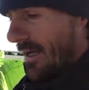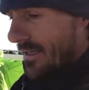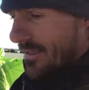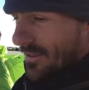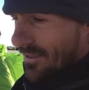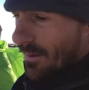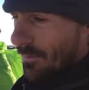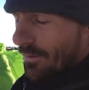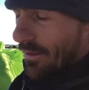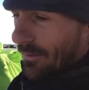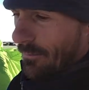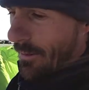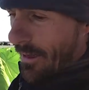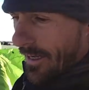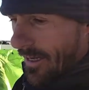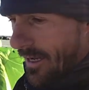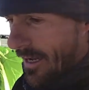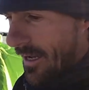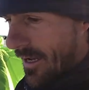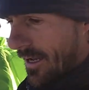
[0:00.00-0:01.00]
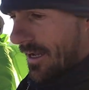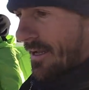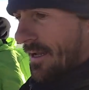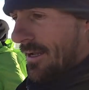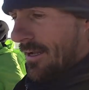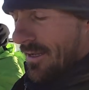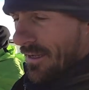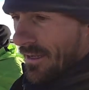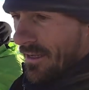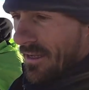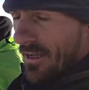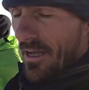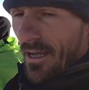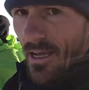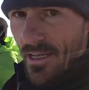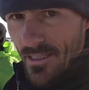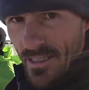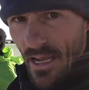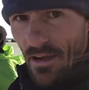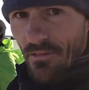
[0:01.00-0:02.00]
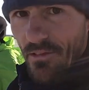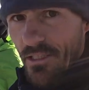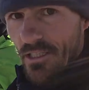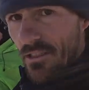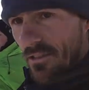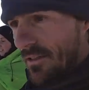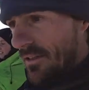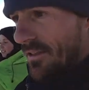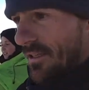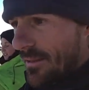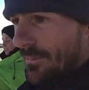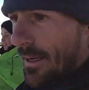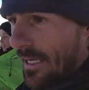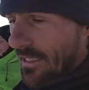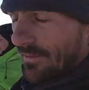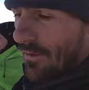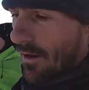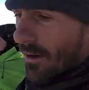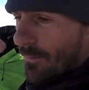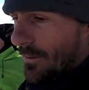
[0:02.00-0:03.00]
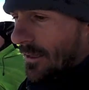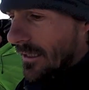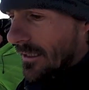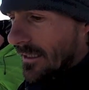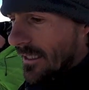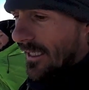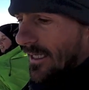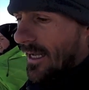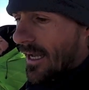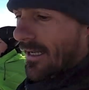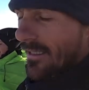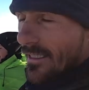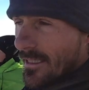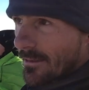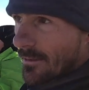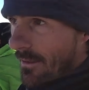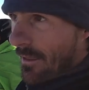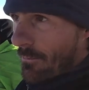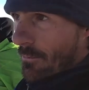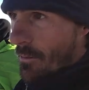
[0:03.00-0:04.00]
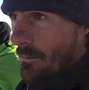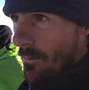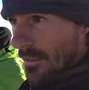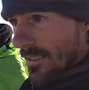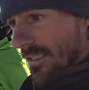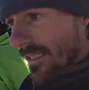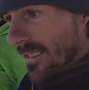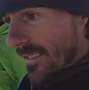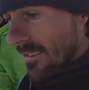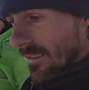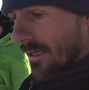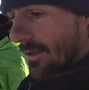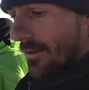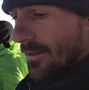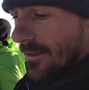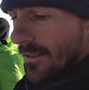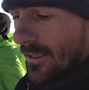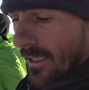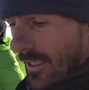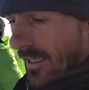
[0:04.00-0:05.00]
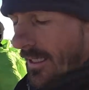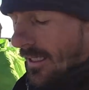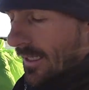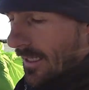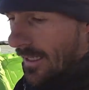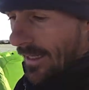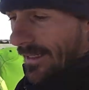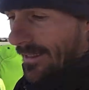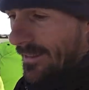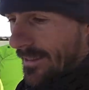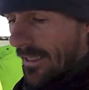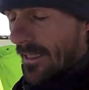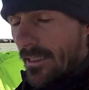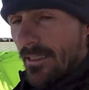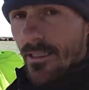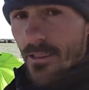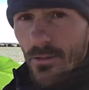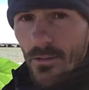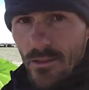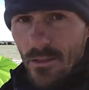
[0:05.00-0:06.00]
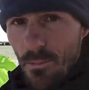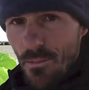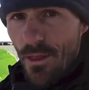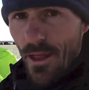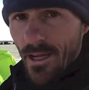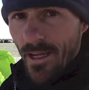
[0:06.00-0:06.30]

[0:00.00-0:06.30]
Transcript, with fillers: and something we endeavor to do to the best of our ability and so then when we see it in others it's it's an awesome